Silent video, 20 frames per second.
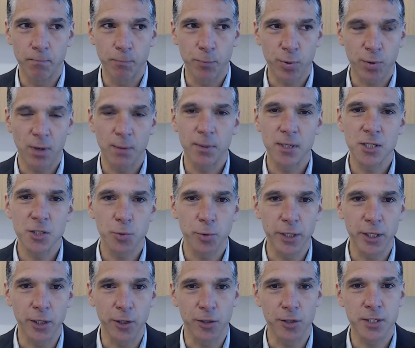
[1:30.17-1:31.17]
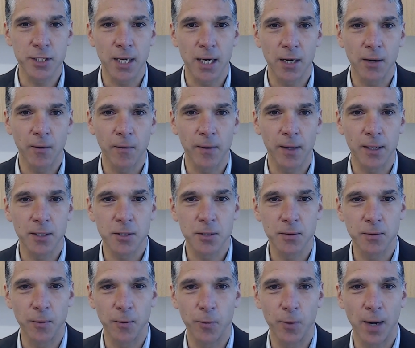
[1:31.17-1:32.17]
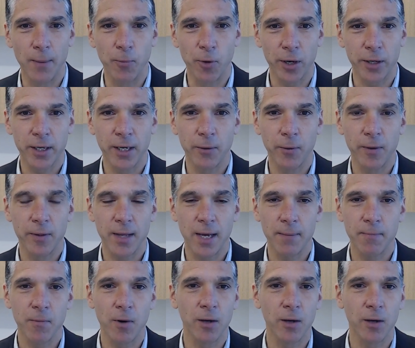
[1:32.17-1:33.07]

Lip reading: probably 3 years now that I'm working with them